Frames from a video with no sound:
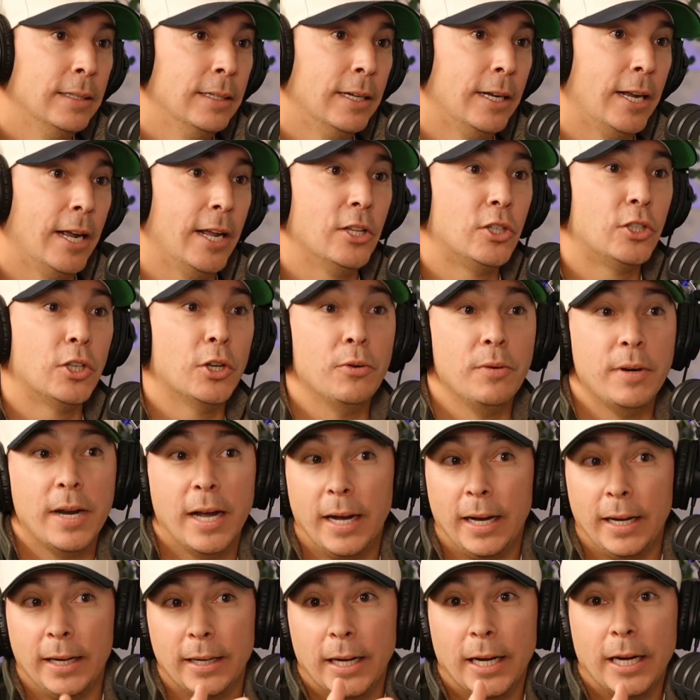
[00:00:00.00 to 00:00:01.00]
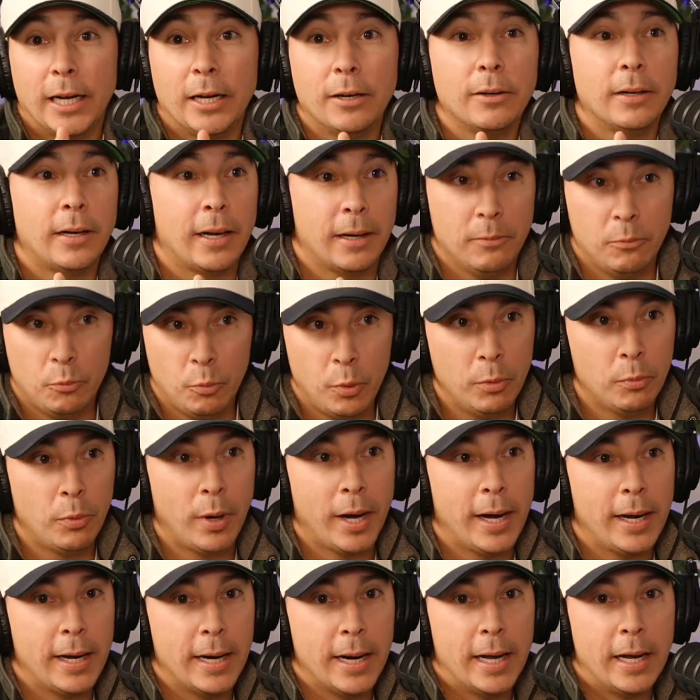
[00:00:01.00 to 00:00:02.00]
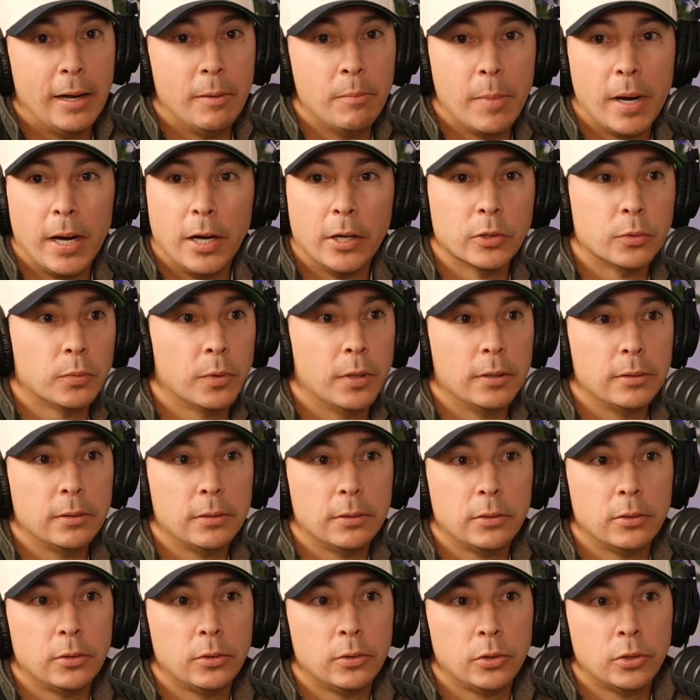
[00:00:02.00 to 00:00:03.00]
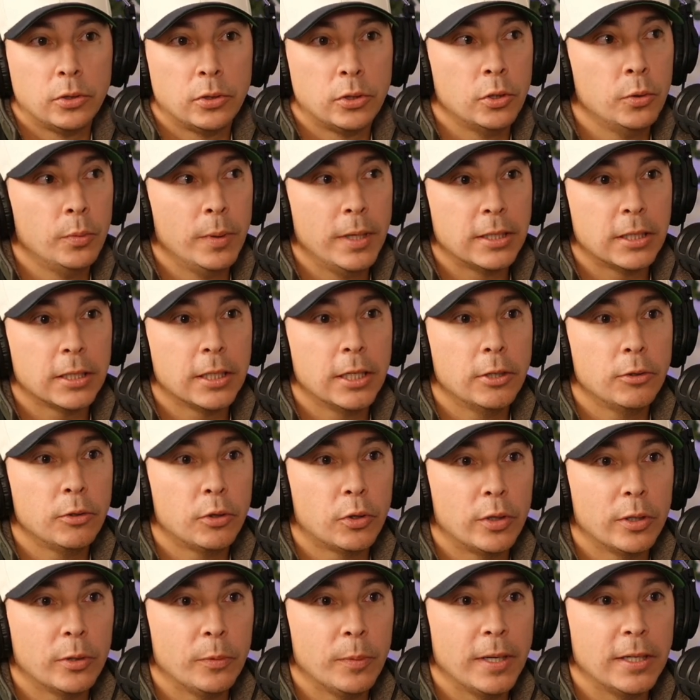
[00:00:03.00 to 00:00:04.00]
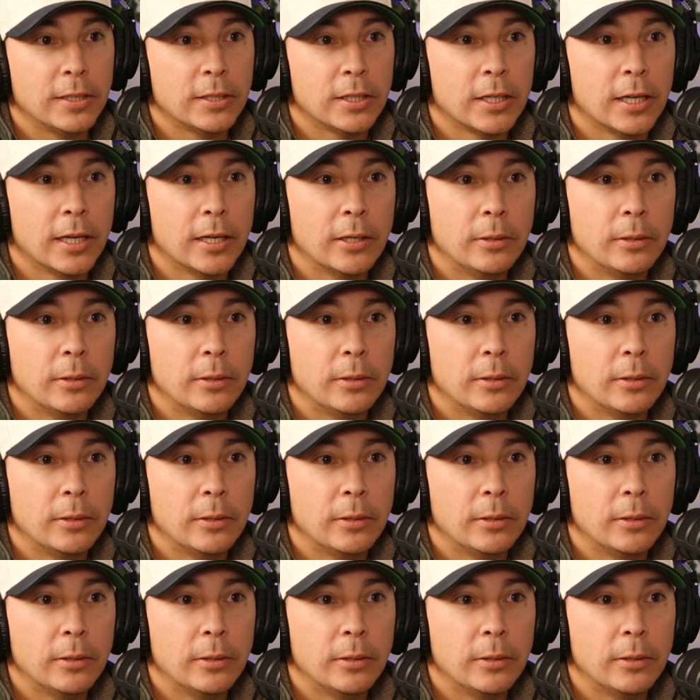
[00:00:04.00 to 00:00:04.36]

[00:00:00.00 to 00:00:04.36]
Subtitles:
And so we ran 9 miles, 2 weeks ago, 3 weeks ago?